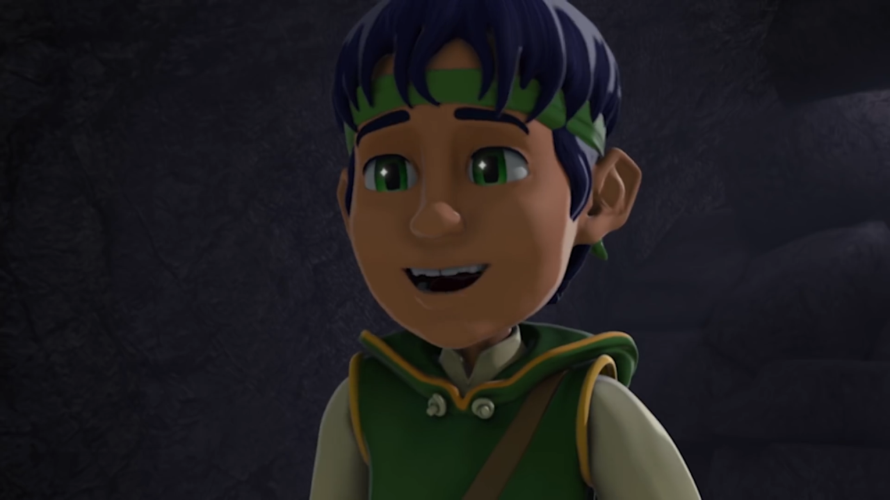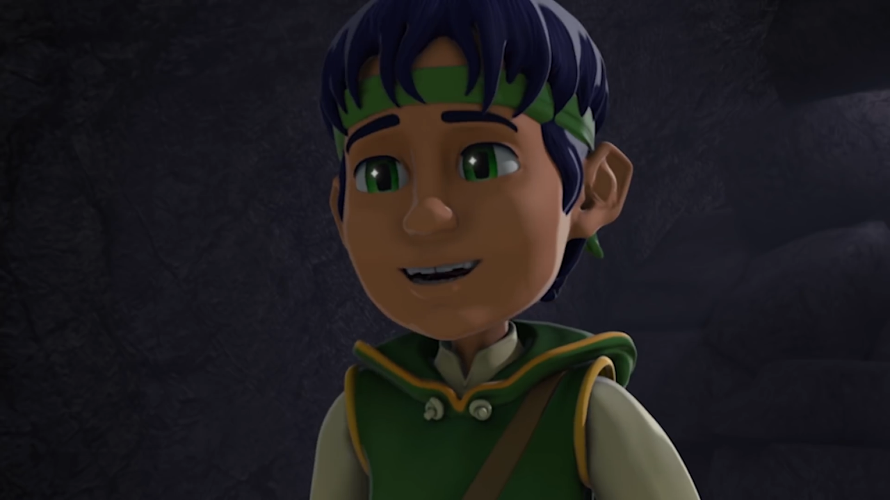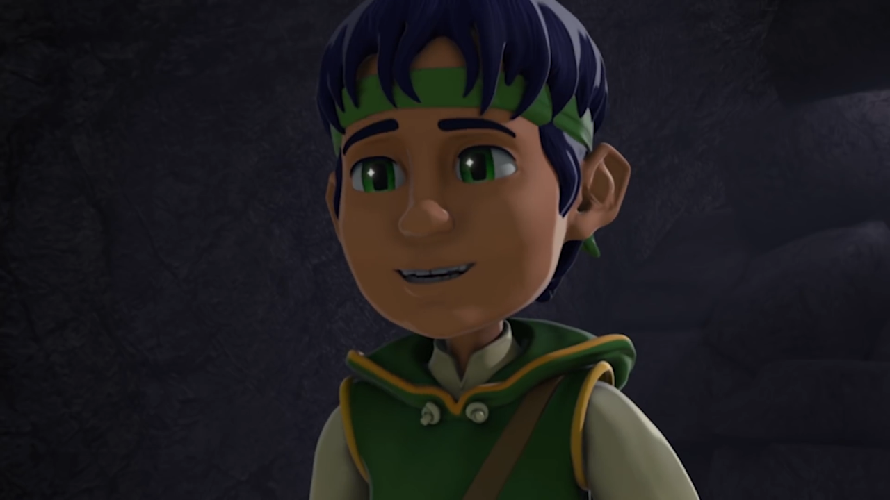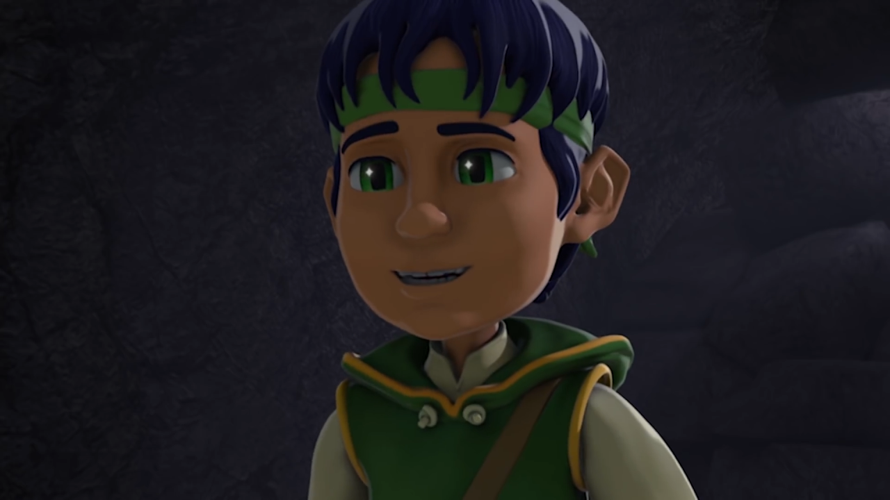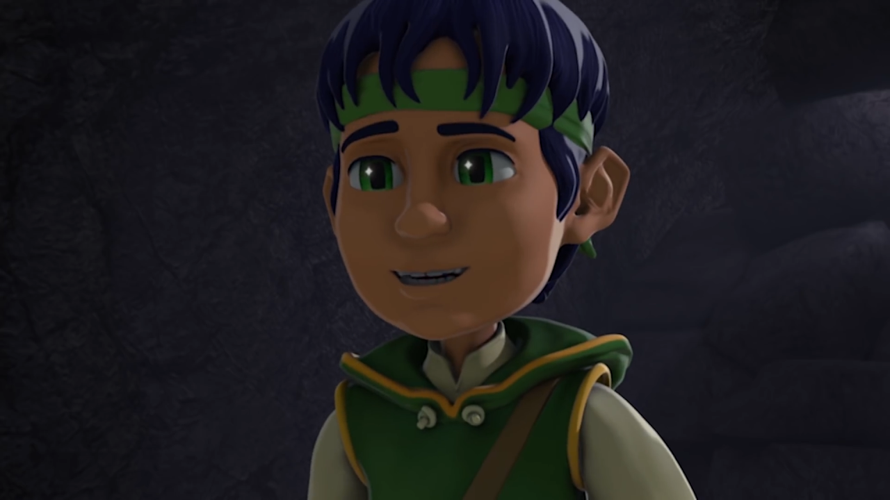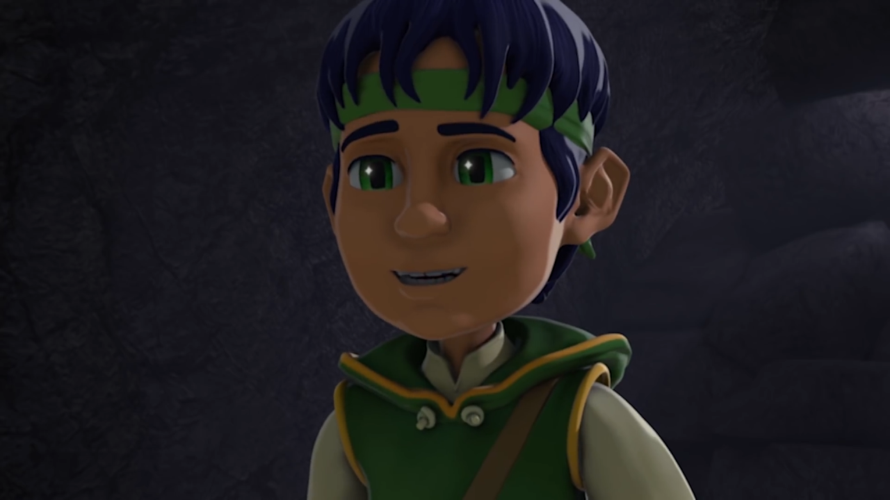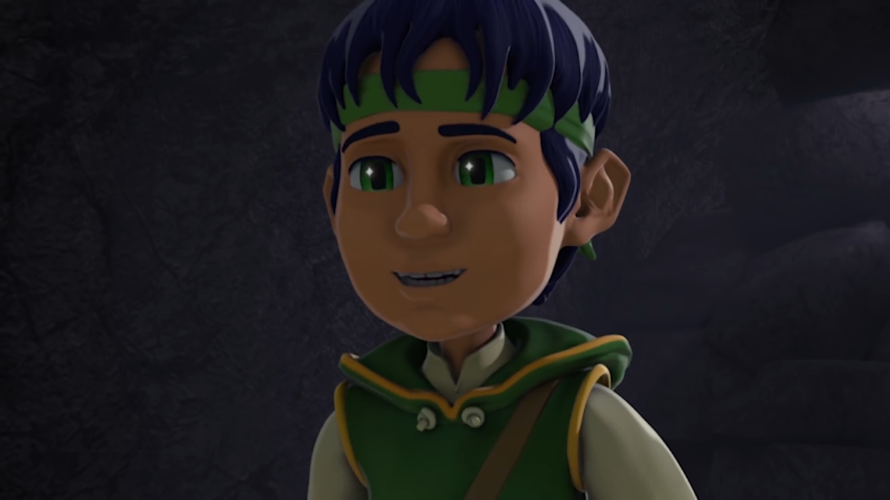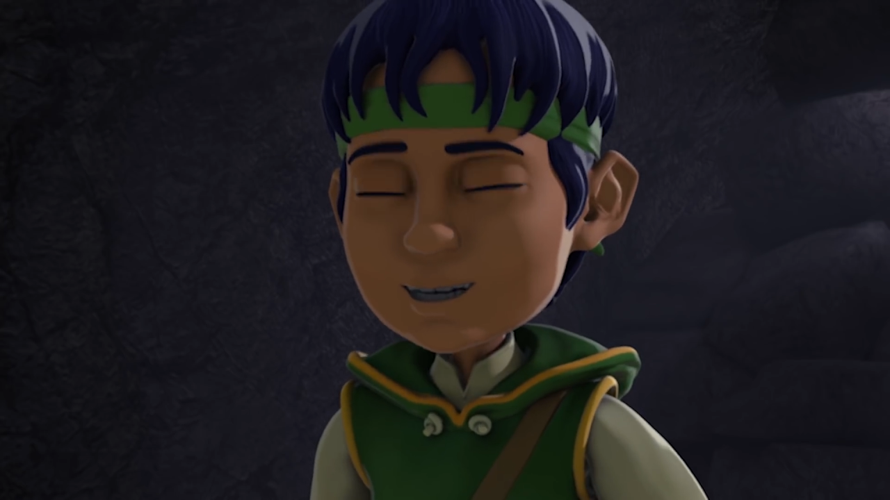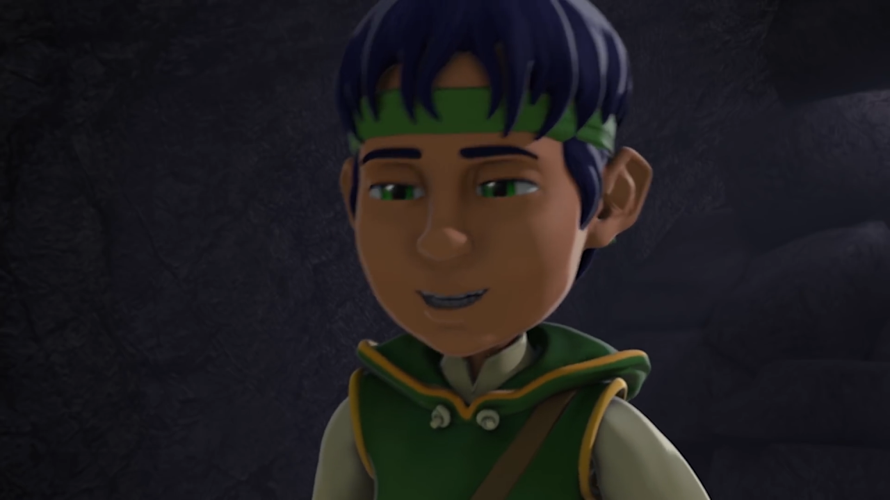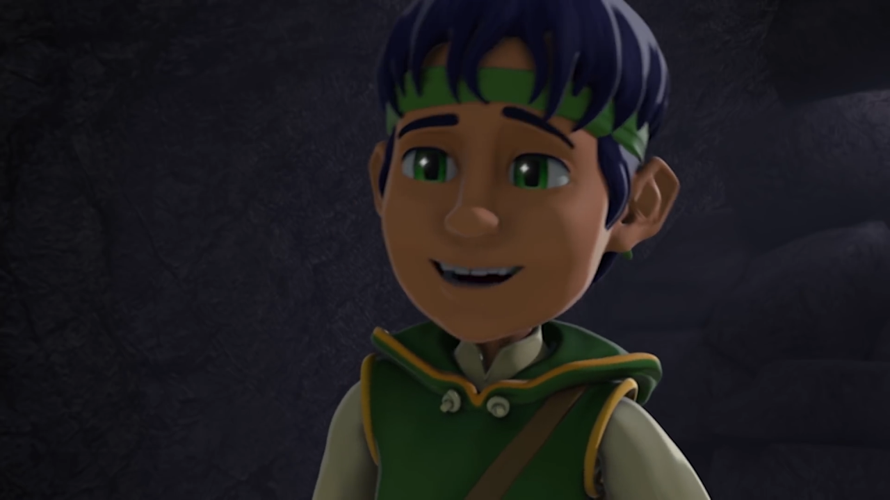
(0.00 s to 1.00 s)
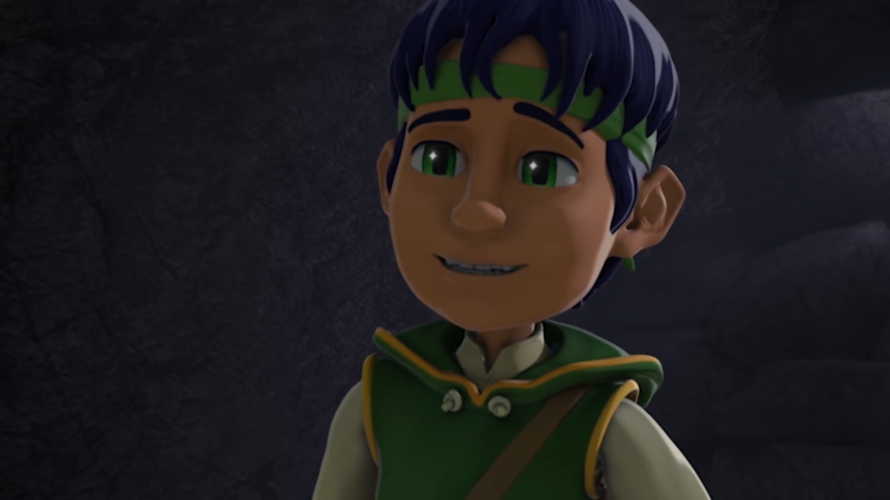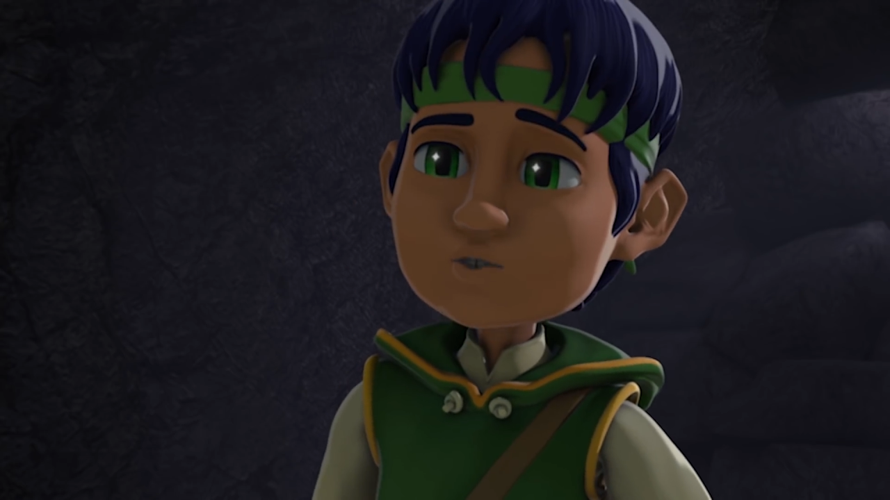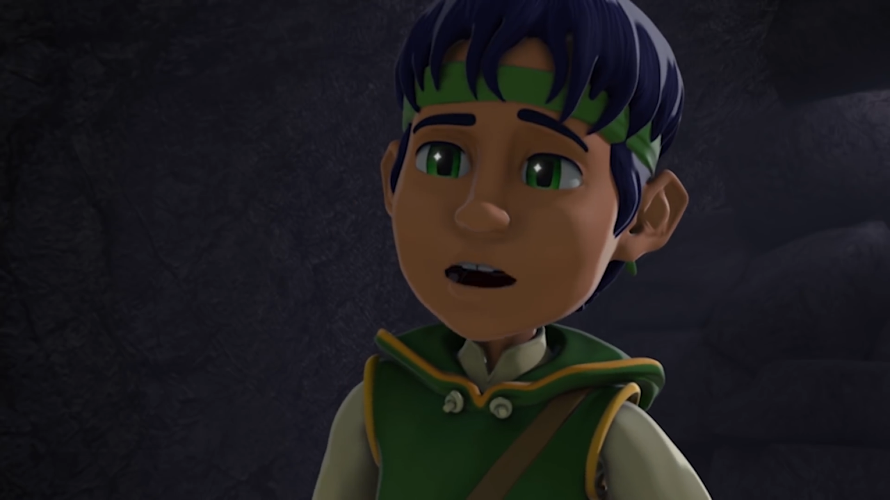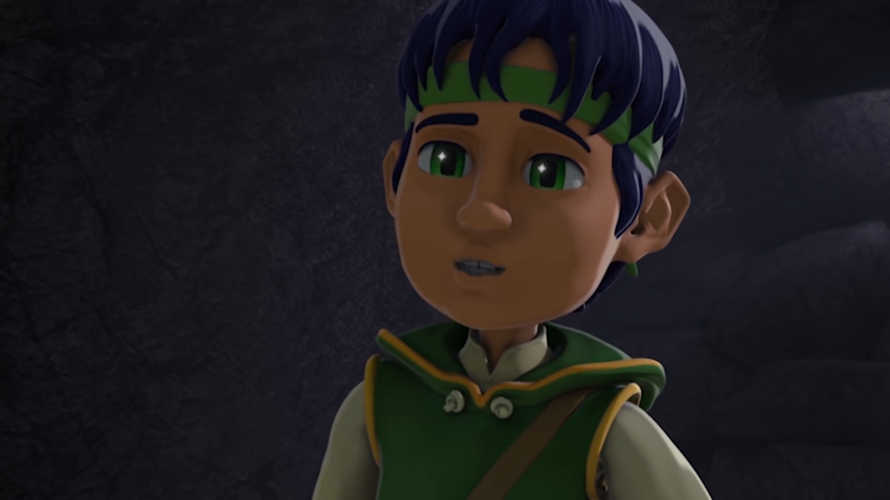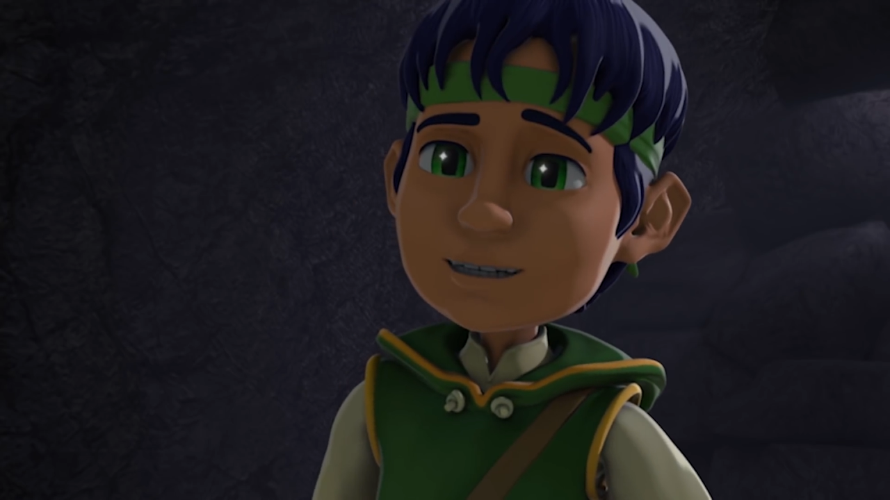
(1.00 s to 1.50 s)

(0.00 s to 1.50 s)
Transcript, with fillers: Hey, it's what